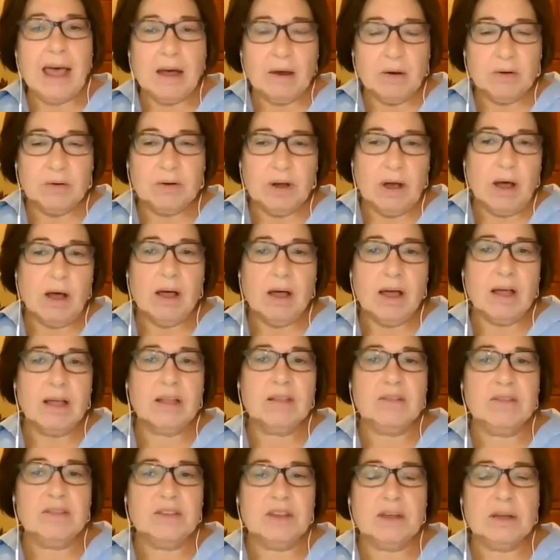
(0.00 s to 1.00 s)
out
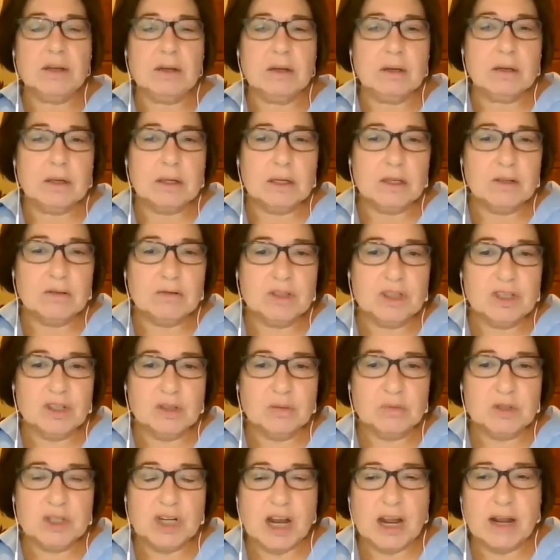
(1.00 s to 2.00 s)
on the
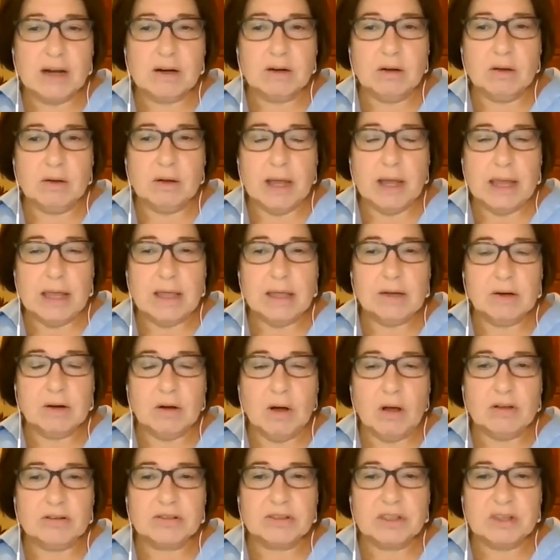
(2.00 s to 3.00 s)
YouTube channel and
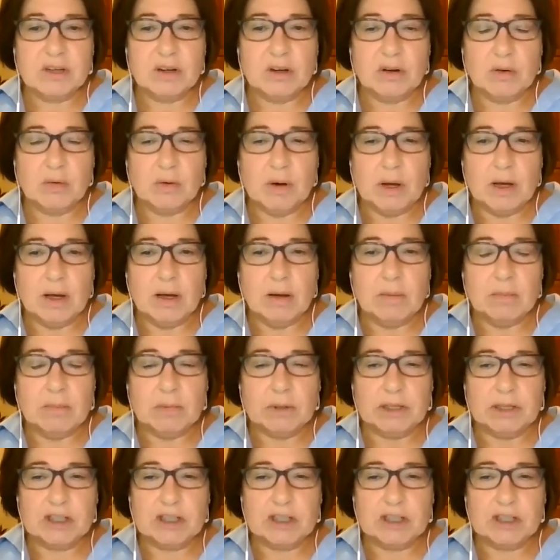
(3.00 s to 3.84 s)
also um,